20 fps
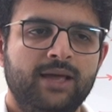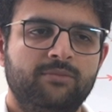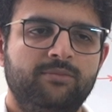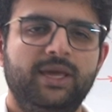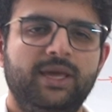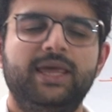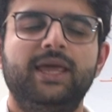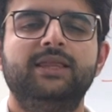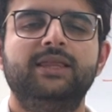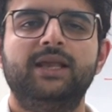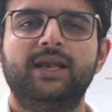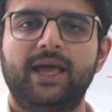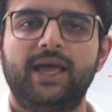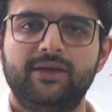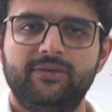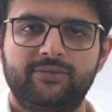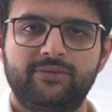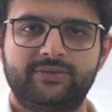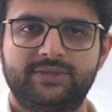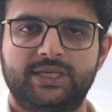making the
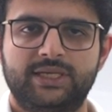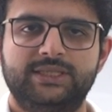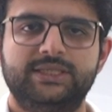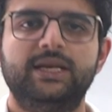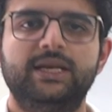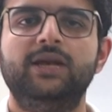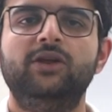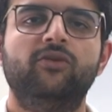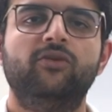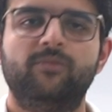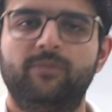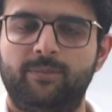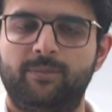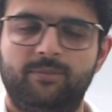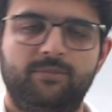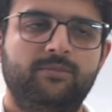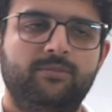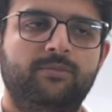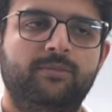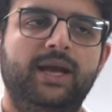lives generally of
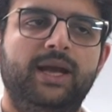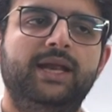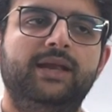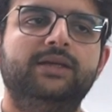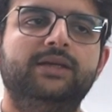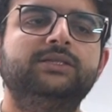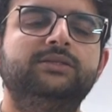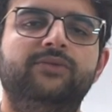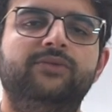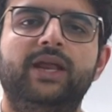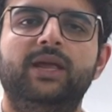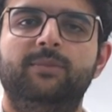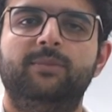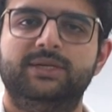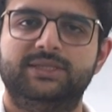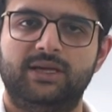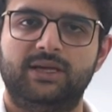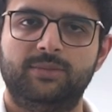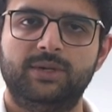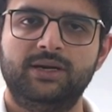maintainers very
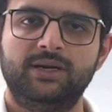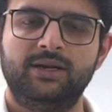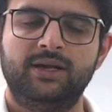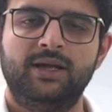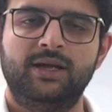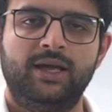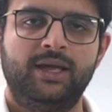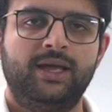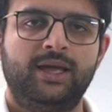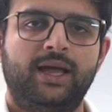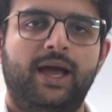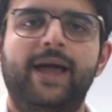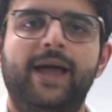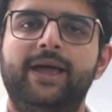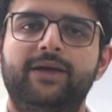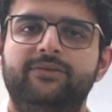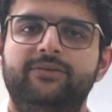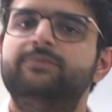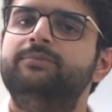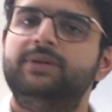miserable. I
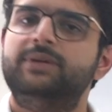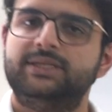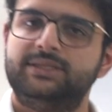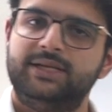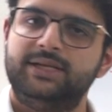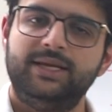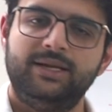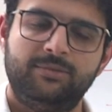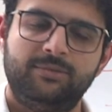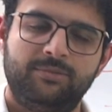have personally